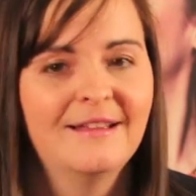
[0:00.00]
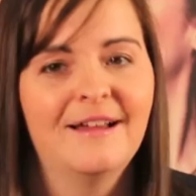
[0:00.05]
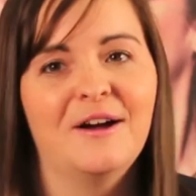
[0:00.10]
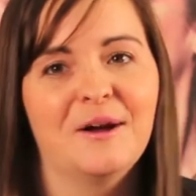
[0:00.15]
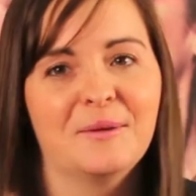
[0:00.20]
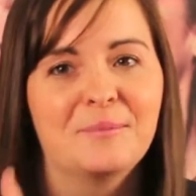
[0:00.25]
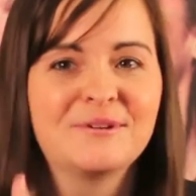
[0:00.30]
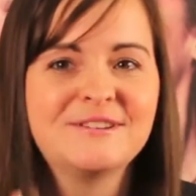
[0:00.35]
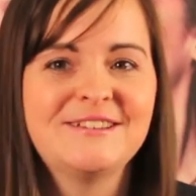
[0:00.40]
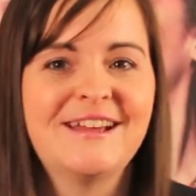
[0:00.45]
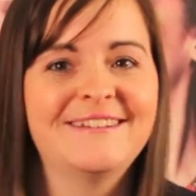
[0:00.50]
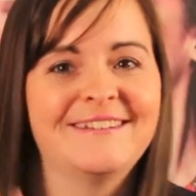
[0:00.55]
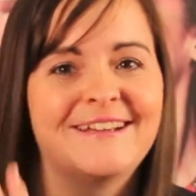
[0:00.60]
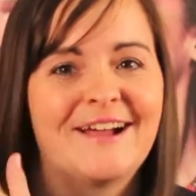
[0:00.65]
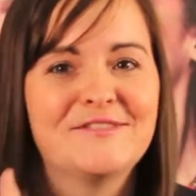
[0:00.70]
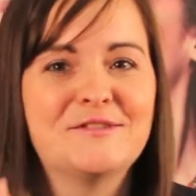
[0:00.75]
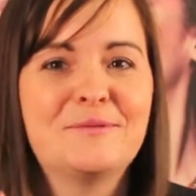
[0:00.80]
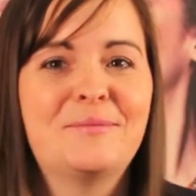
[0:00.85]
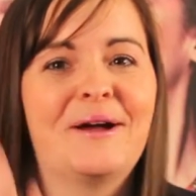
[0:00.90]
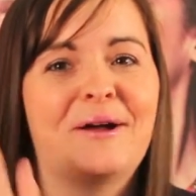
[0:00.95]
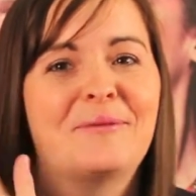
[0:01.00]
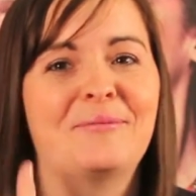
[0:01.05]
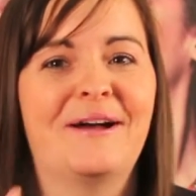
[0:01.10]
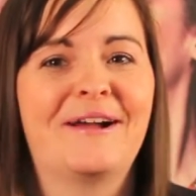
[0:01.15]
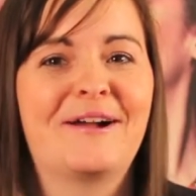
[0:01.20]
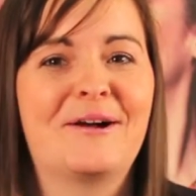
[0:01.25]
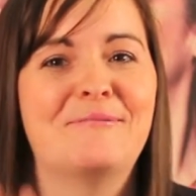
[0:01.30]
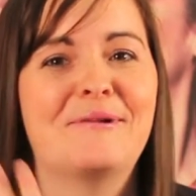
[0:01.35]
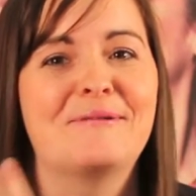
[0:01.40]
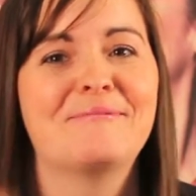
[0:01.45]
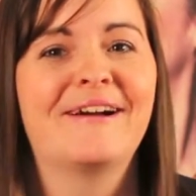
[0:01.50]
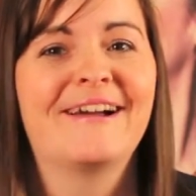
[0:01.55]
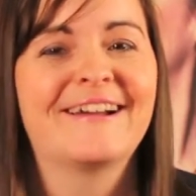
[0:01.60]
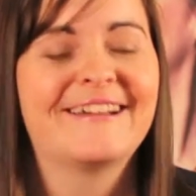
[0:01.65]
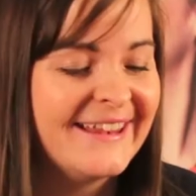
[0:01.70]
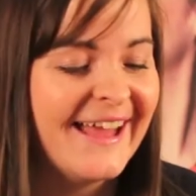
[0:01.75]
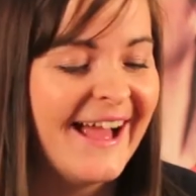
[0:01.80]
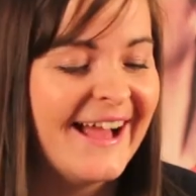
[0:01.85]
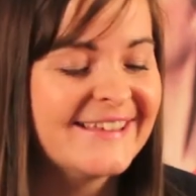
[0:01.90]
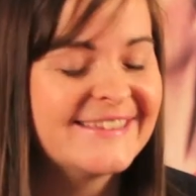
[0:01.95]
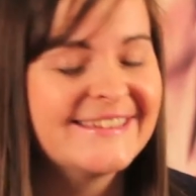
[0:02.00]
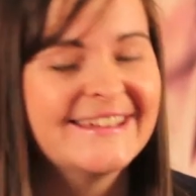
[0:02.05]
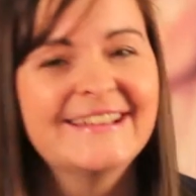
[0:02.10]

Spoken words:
I'm pretending I have a backpack on my back. The last